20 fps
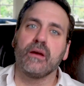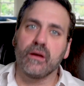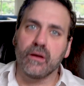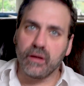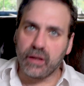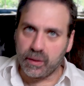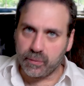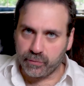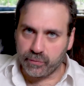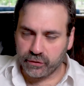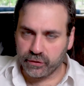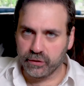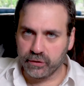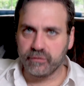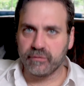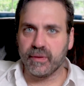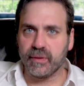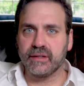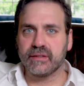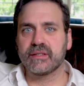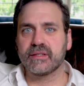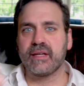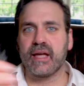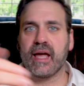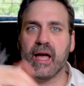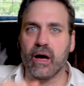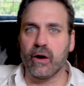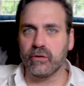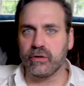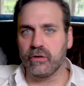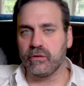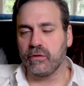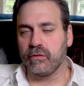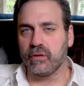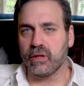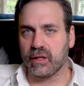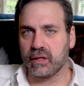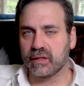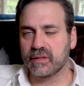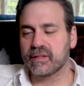improvements to how you do
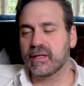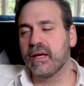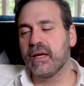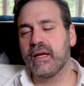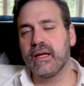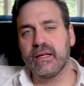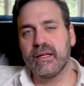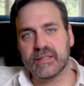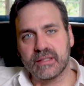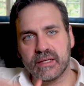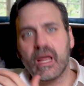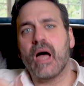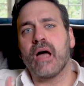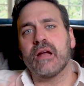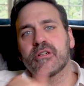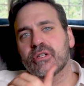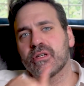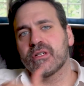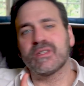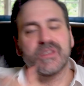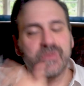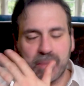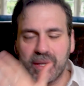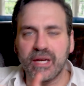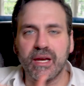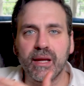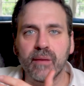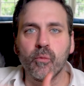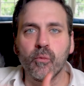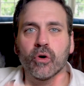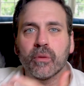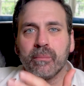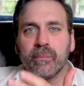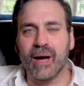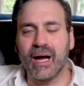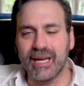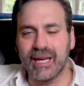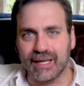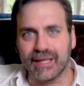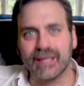things. It's not just spending more
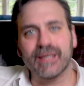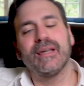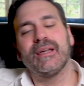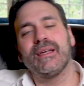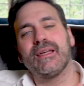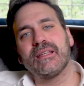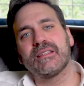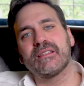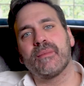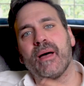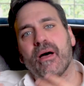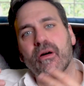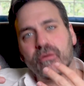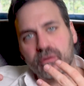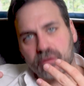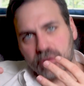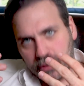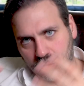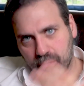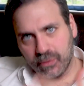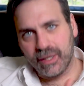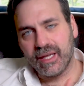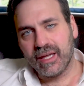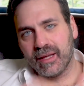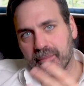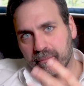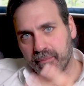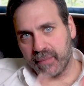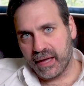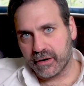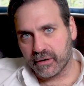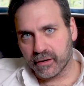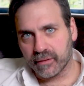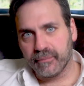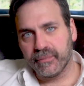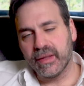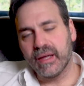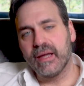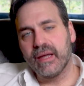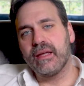money, it's about doing it better.
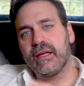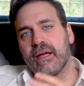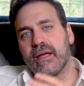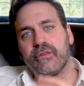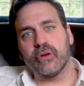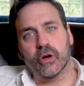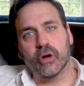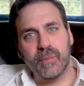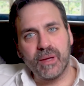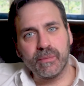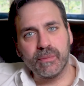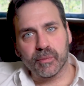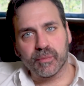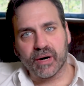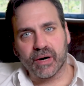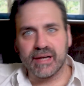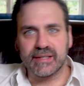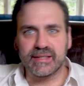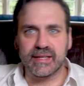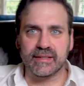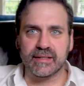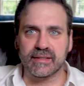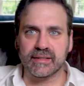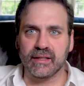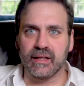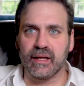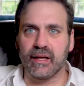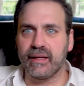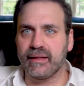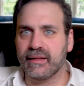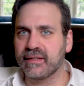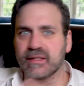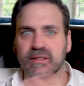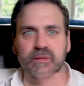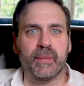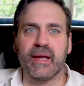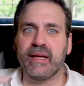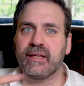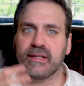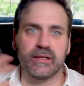If you're a people processes client, this is
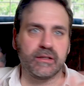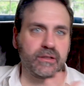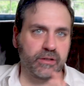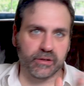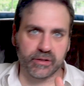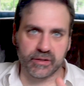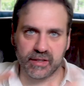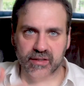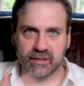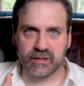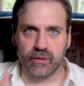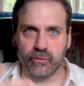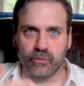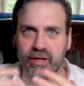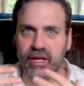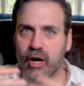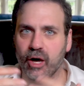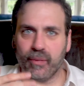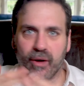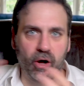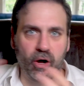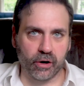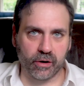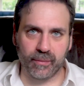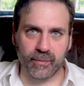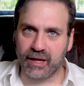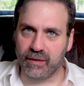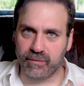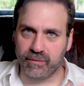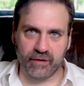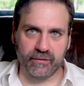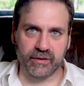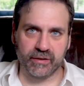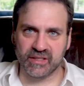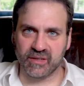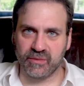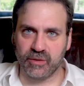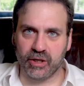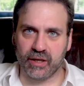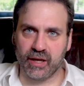baked into your system. We help automate benefits
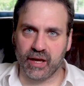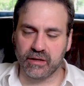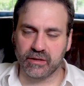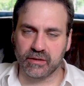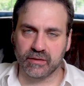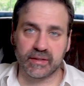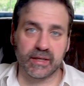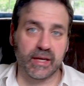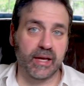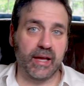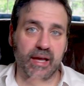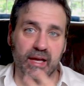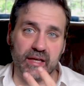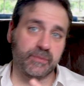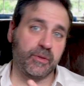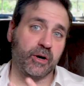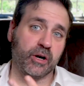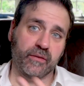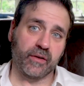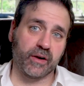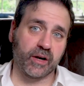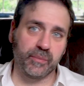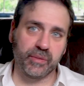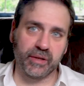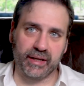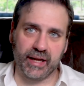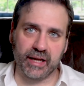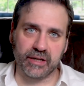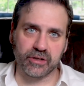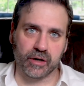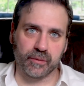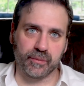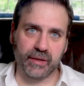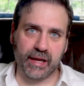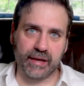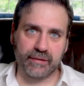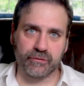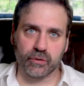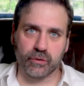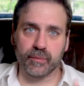communications as part of our complete HR
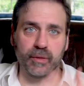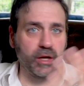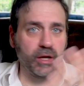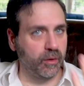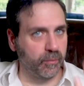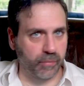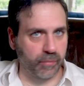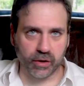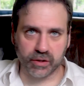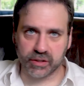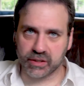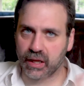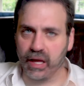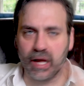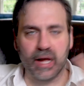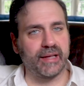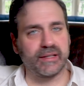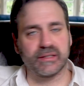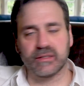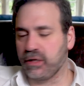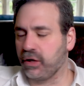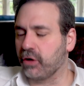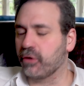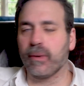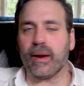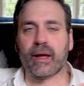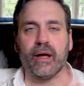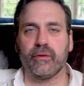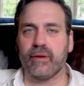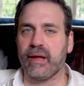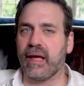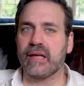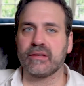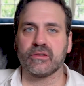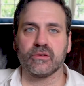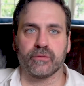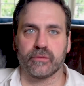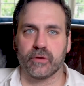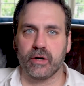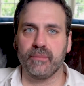platform. Personalized, year-round,
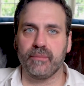hassle-free.